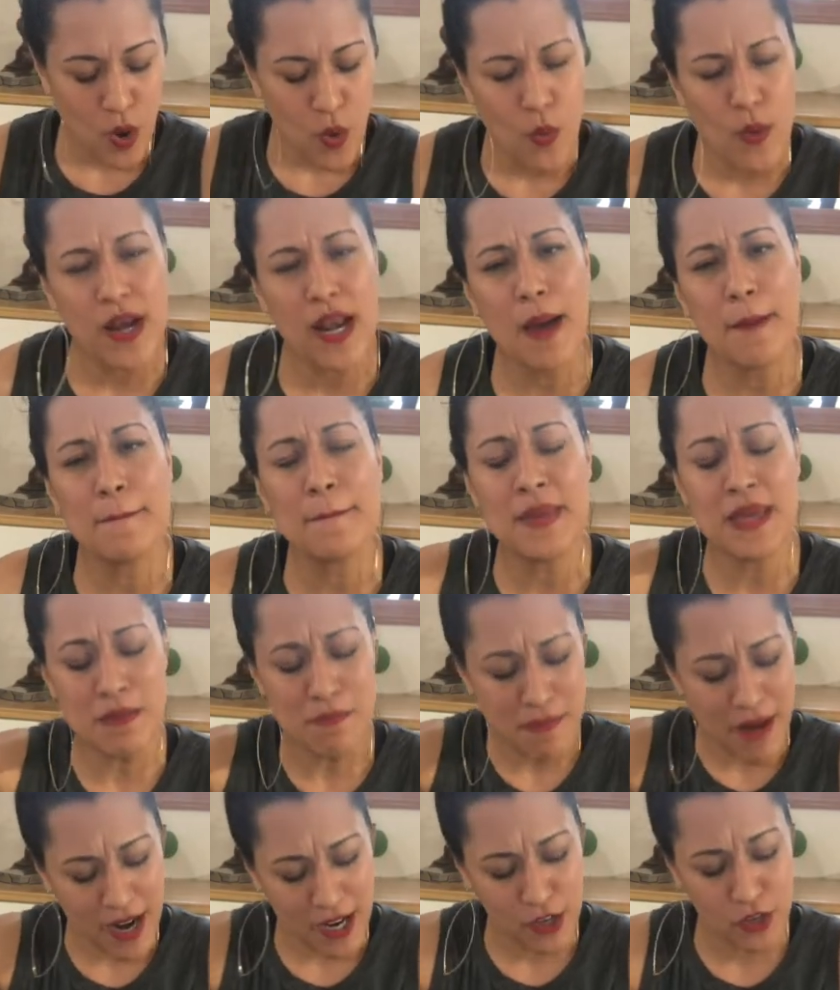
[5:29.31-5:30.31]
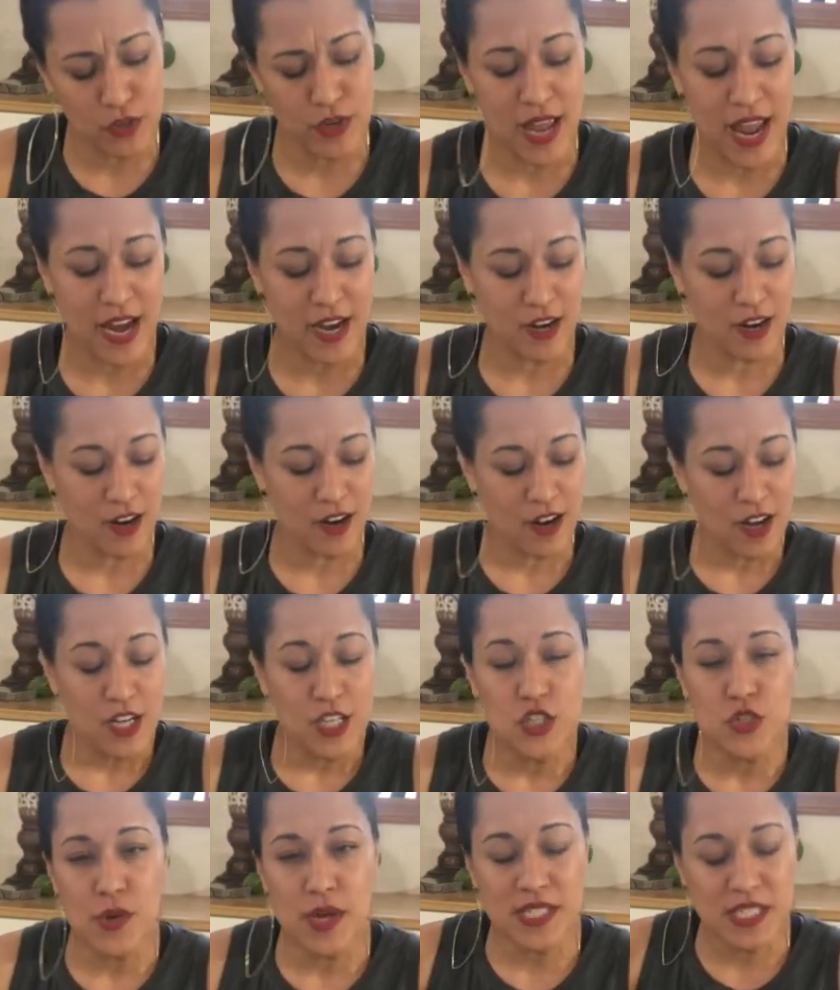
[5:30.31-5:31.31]
When I meet my creator,
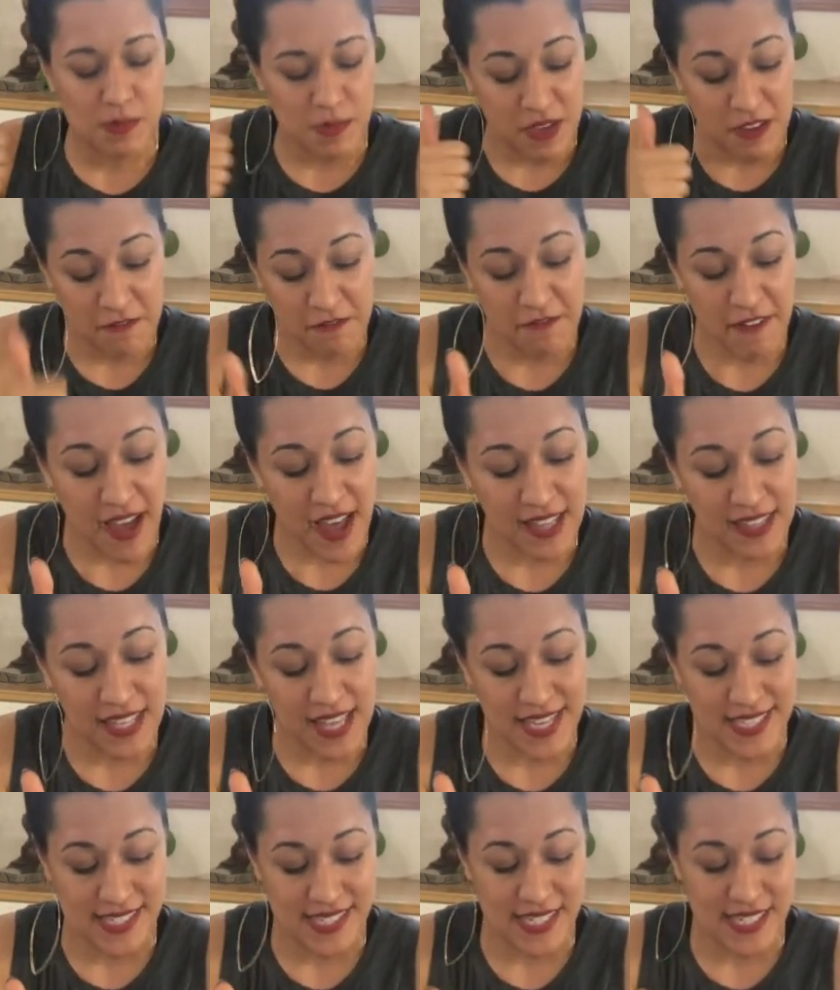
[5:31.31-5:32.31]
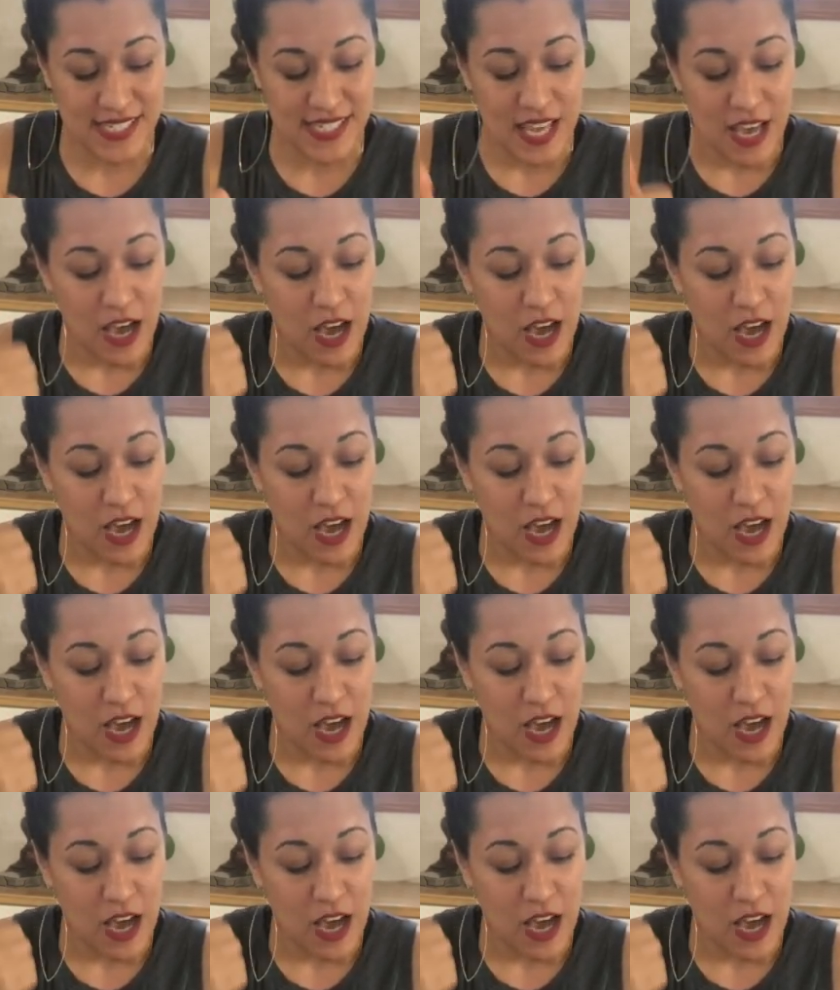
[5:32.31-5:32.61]
dress me in fat laces,